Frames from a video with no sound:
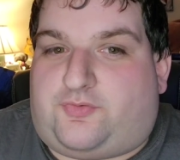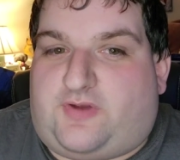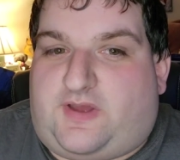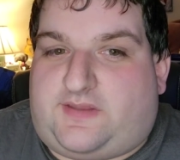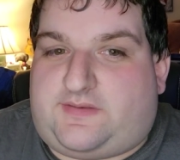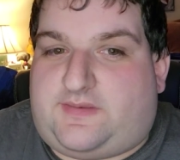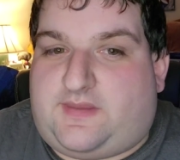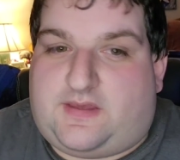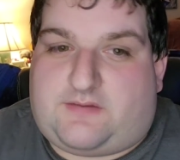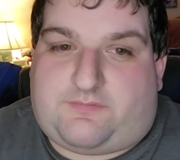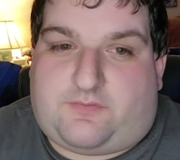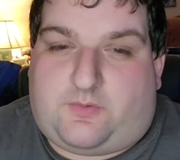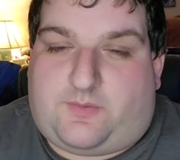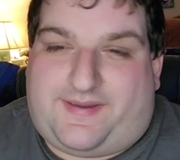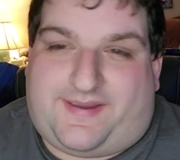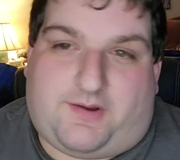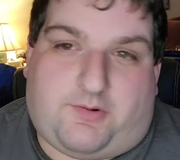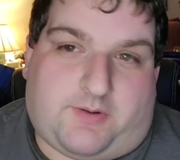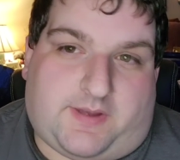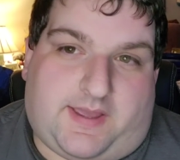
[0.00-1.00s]
John
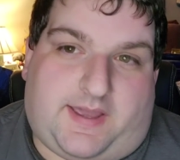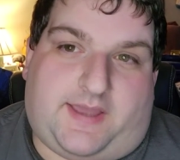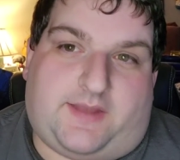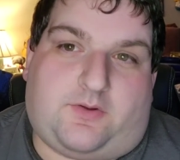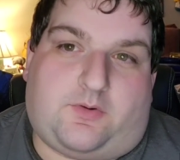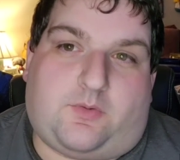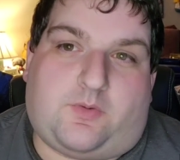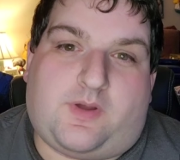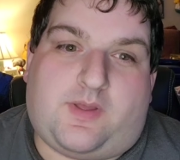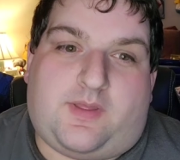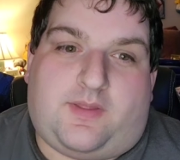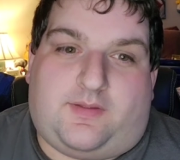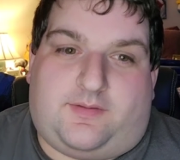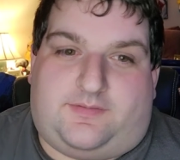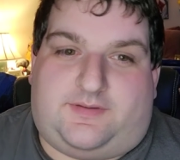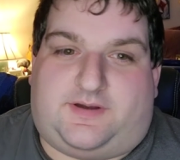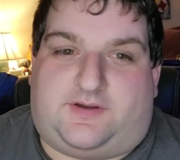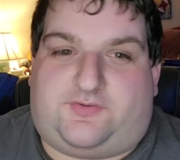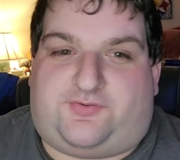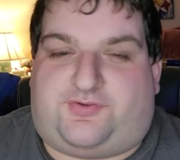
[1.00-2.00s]
Neville, Eric Idle,
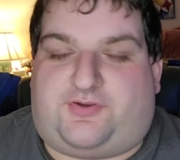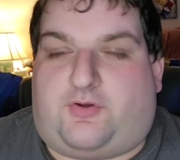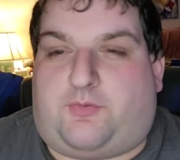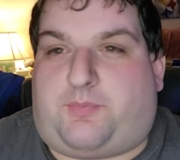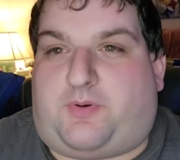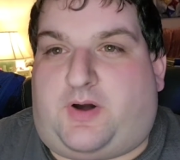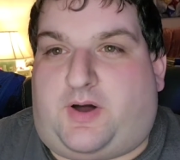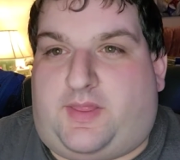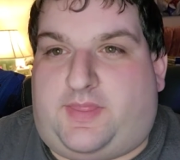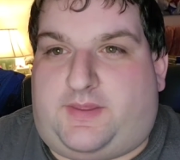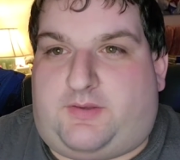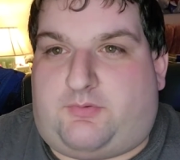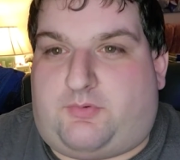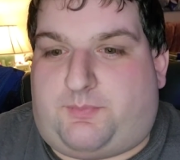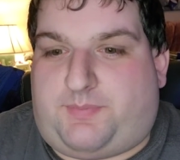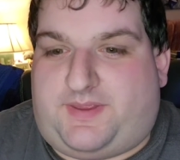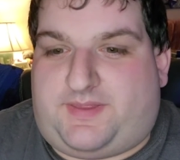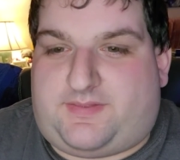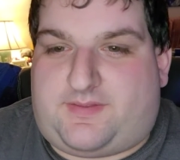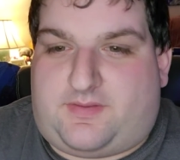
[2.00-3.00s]
young Sarah Pauli, who
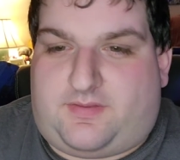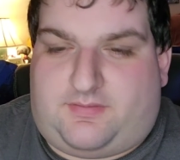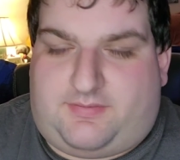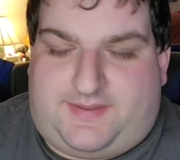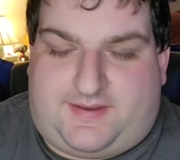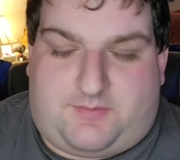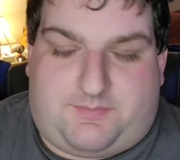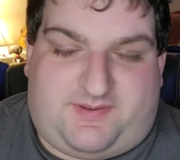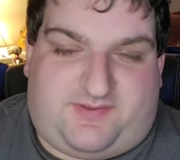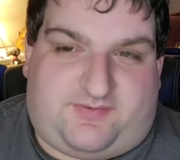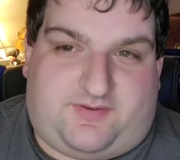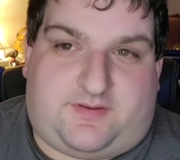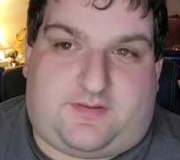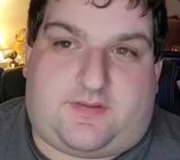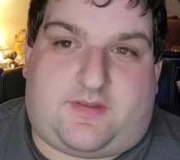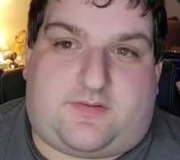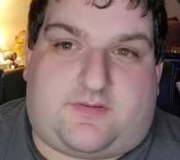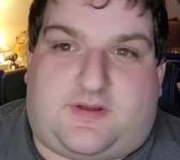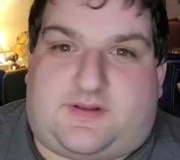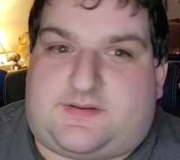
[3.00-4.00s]
would be in the later be
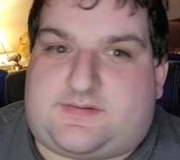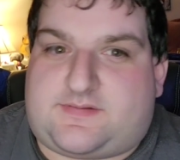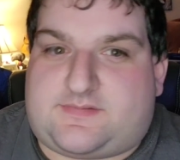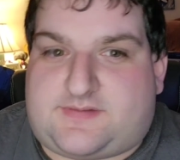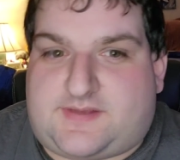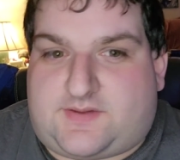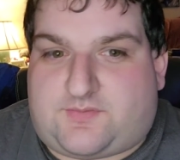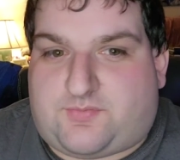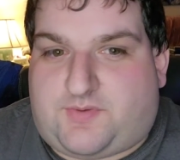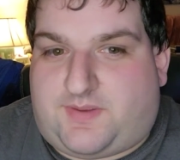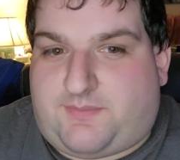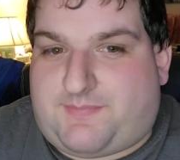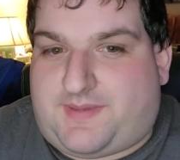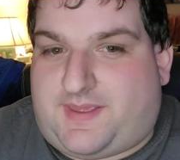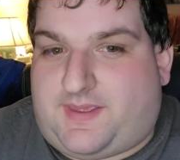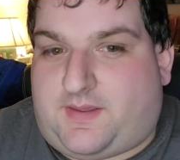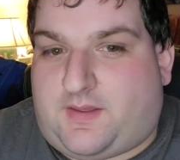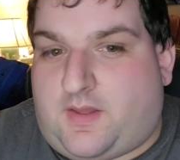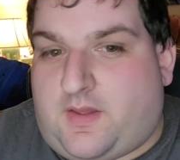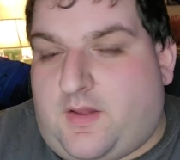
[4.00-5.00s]
seen in the Dawn of the Dead
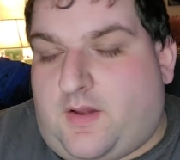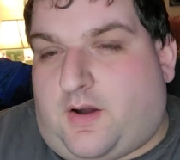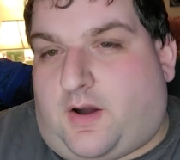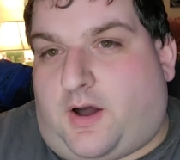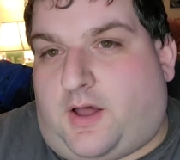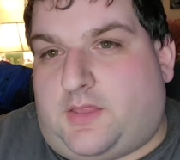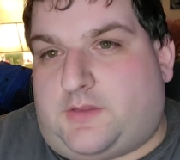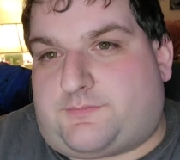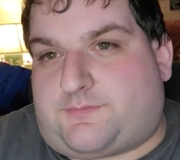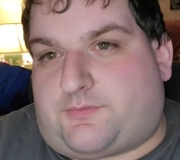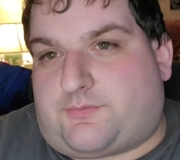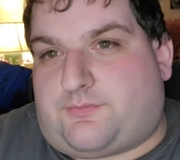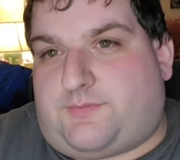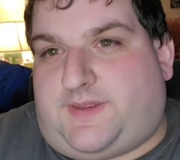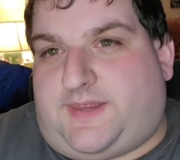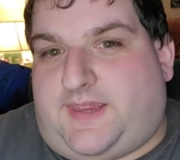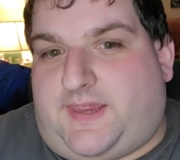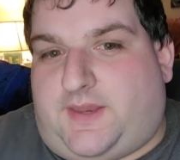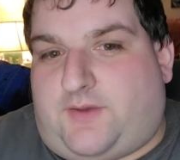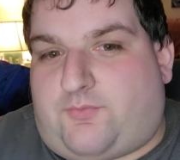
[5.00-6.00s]
remake, Oliver
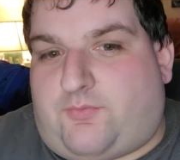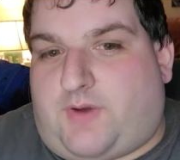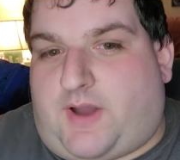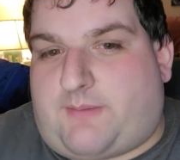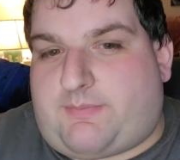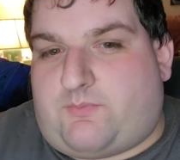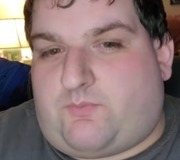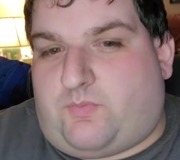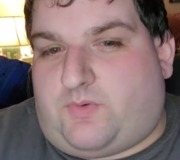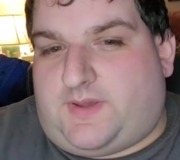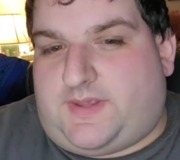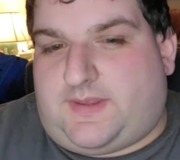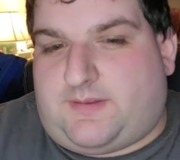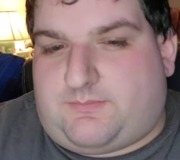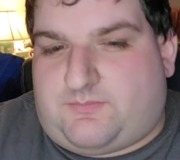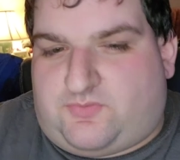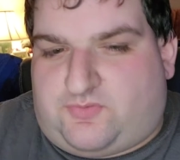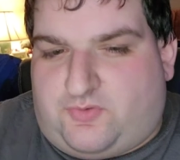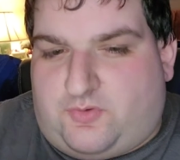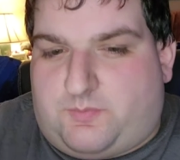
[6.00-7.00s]
Reed, Robin
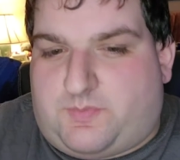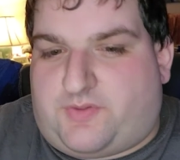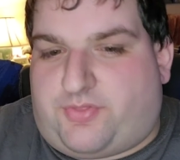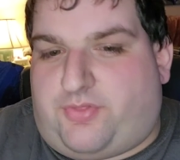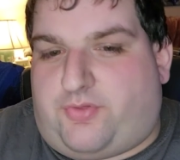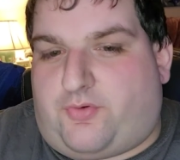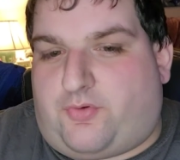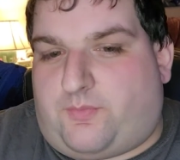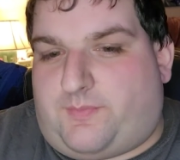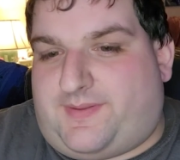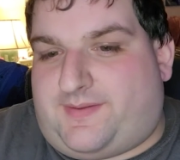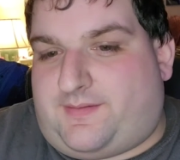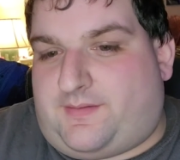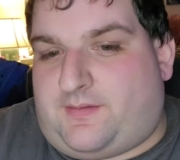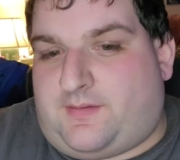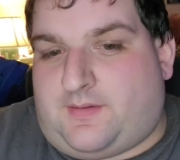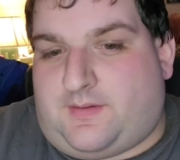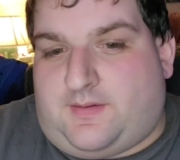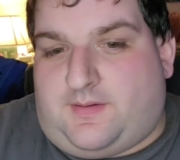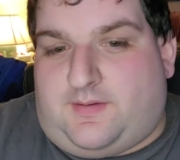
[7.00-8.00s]
Williams, Uma
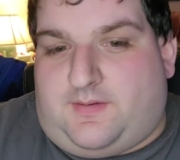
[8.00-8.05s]
Thurman,